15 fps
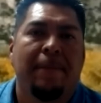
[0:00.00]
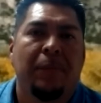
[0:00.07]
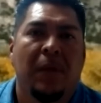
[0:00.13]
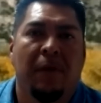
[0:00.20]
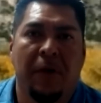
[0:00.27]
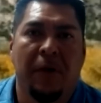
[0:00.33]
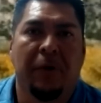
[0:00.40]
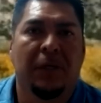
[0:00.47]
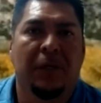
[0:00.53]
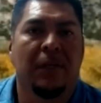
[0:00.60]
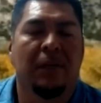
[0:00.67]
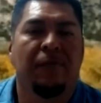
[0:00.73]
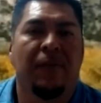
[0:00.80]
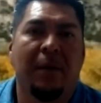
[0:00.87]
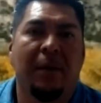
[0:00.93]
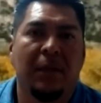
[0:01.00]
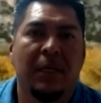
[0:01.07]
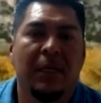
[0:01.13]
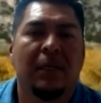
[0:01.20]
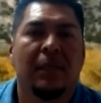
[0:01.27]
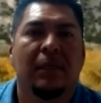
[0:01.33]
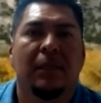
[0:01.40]
a very good
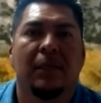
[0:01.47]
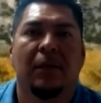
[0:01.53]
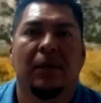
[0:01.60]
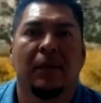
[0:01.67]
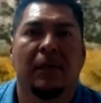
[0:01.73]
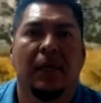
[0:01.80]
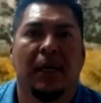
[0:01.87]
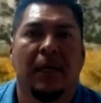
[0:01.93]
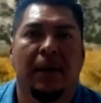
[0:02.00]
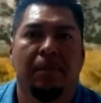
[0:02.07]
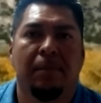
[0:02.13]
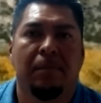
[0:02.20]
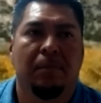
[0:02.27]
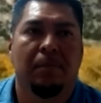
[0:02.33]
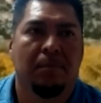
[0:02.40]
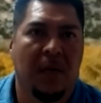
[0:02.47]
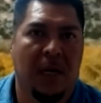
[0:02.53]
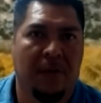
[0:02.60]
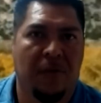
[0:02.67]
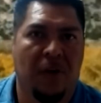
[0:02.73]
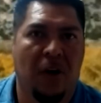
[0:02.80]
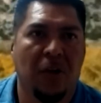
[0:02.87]
family. My
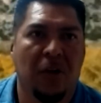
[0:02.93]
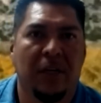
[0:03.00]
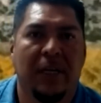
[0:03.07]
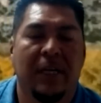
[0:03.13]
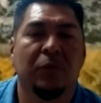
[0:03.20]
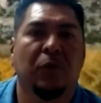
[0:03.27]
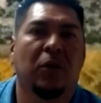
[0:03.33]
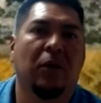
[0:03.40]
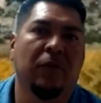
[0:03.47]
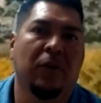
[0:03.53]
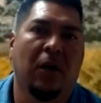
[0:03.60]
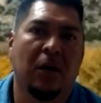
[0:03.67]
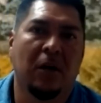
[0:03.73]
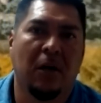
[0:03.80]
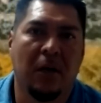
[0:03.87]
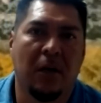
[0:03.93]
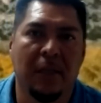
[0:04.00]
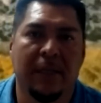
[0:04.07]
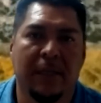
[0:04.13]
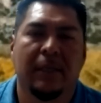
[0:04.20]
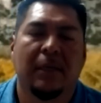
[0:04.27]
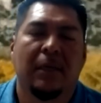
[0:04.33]
father is a recovering alcoholic.